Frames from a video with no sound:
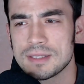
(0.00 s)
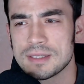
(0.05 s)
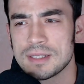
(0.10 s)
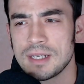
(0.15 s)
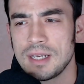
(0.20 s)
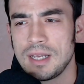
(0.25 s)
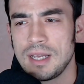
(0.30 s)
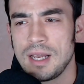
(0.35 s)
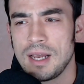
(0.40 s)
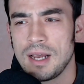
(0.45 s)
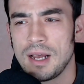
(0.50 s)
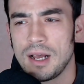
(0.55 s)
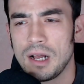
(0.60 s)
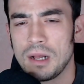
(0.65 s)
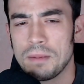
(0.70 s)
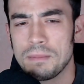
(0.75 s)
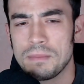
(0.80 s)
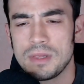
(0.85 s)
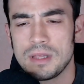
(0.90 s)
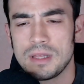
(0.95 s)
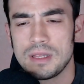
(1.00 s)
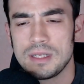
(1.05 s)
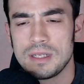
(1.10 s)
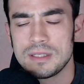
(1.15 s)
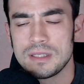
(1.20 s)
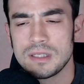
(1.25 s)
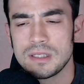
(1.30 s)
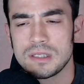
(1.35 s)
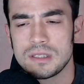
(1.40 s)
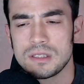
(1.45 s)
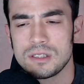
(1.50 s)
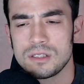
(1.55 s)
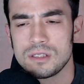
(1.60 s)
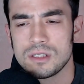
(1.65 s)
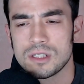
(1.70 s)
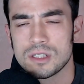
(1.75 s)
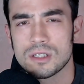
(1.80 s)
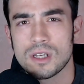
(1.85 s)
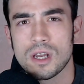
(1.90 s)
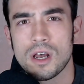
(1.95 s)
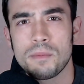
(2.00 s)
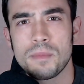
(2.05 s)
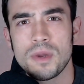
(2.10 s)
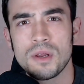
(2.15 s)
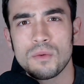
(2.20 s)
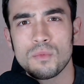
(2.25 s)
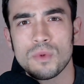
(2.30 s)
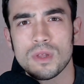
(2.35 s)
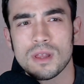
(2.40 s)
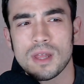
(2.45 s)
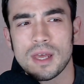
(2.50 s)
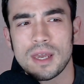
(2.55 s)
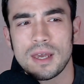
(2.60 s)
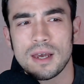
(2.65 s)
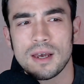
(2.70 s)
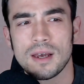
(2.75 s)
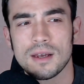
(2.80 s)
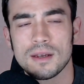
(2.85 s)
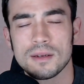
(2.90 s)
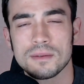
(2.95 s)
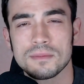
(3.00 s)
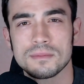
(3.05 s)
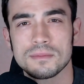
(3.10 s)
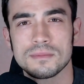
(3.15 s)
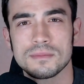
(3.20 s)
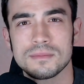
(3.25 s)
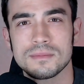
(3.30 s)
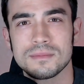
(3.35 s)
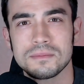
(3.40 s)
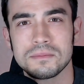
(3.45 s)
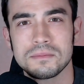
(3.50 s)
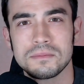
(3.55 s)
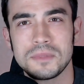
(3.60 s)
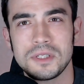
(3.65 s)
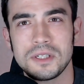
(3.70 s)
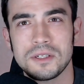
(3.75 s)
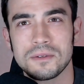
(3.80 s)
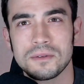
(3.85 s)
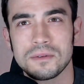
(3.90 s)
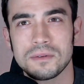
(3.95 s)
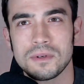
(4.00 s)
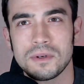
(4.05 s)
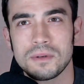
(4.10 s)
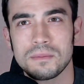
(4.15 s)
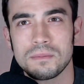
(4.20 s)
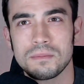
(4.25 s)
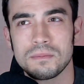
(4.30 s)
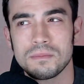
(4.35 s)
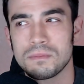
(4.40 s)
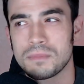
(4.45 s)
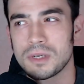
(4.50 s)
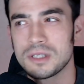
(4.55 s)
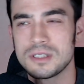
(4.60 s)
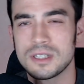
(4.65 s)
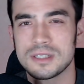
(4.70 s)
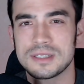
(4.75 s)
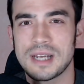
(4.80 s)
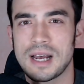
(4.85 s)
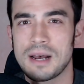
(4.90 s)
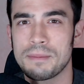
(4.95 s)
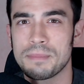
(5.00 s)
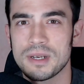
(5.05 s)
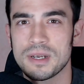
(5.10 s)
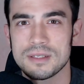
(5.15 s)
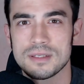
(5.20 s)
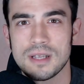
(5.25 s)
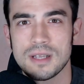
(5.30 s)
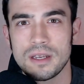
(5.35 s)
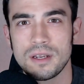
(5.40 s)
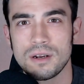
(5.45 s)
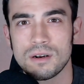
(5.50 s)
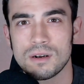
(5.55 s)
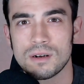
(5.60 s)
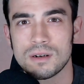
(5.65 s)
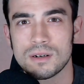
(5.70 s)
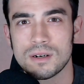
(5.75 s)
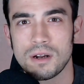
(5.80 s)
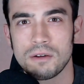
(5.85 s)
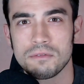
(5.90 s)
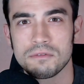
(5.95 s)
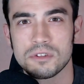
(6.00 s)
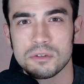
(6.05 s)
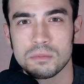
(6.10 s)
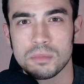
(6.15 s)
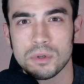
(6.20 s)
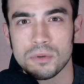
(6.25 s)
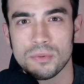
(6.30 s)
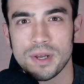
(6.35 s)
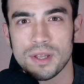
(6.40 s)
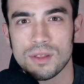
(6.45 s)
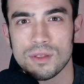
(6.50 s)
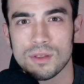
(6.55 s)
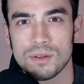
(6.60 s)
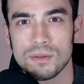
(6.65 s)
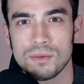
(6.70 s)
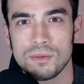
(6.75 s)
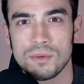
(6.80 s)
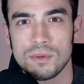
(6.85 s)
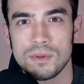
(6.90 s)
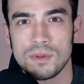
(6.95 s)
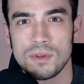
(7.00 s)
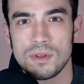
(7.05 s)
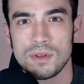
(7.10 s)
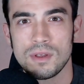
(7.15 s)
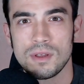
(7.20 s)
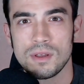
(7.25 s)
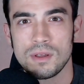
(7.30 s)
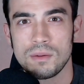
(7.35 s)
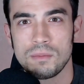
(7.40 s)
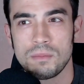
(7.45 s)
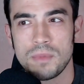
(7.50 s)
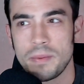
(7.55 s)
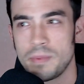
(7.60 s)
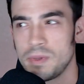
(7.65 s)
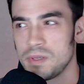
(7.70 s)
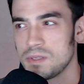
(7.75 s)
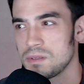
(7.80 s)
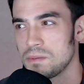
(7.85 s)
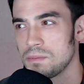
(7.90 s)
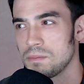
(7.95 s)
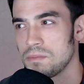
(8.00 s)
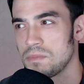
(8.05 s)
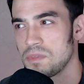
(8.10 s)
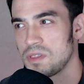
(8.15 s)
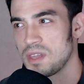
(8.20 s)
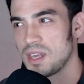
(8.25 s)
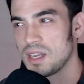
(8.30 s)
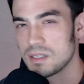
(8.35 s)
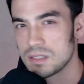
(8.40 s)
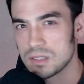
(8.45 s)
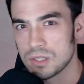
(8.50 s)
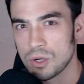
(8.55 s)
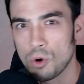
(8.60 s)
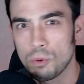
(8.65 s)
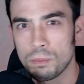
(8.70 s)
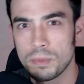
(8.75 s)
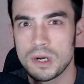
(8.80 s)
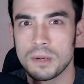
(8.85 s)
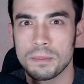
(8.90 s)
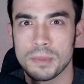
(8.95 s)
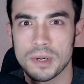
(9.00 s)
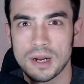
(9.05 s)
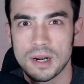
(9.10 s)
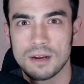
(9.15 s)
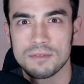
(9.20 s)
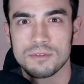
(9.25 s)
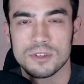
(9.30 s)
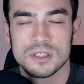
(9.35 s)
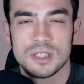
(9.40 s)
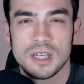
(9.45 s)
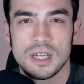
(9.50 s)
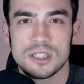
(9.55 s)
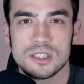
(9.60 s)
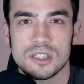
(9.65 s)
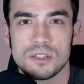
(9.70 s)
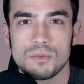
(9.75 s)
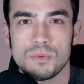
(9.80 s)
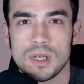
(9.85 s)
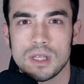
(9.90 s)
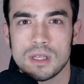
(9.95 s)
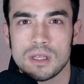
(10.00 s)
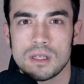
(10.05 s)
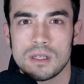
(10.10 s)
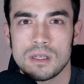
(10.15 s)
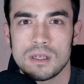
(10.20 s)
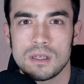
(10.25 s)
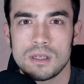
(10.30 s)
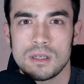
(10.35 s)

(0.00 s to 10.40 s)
this. Um, this is just coming with like a, you know, a bunch of topics that you're comfortable with. Maybe some things to open up a conversation with.